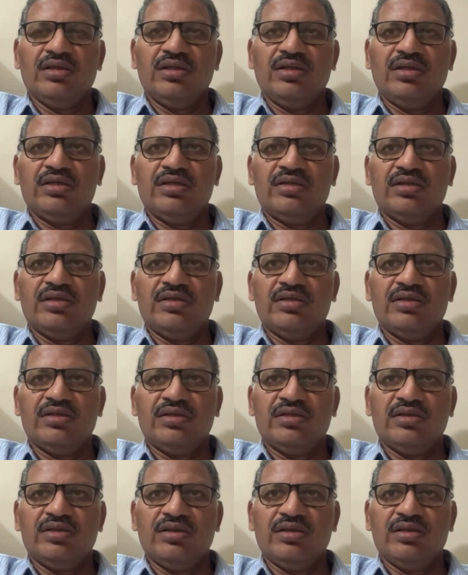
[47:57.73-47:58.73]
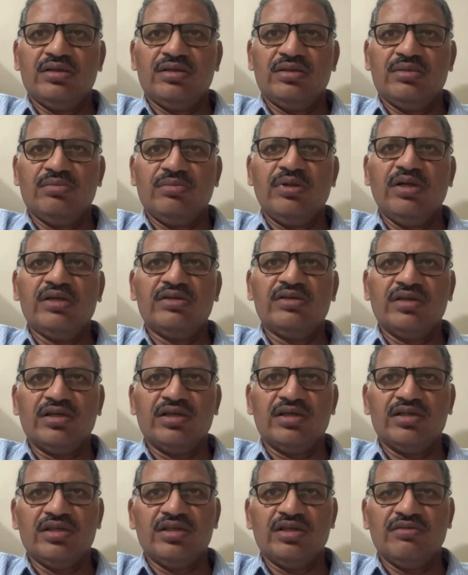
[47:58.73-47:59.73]
excess uh, milk
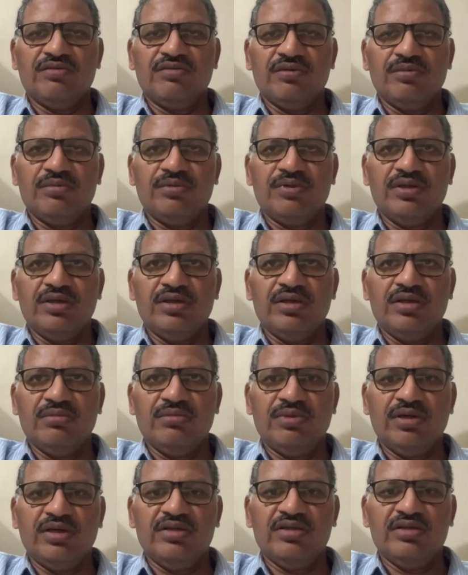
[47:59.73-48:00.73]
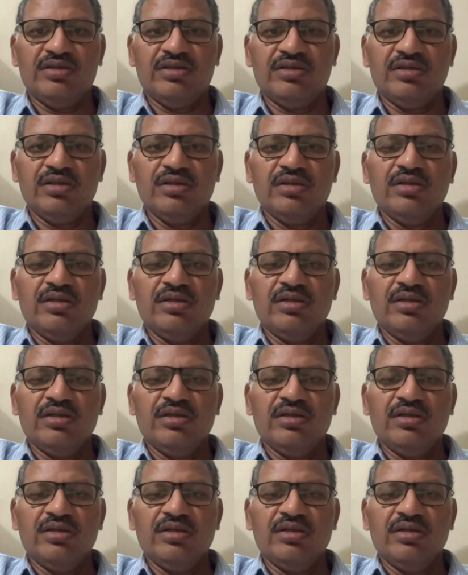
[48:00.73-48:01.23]
secretion from the breast.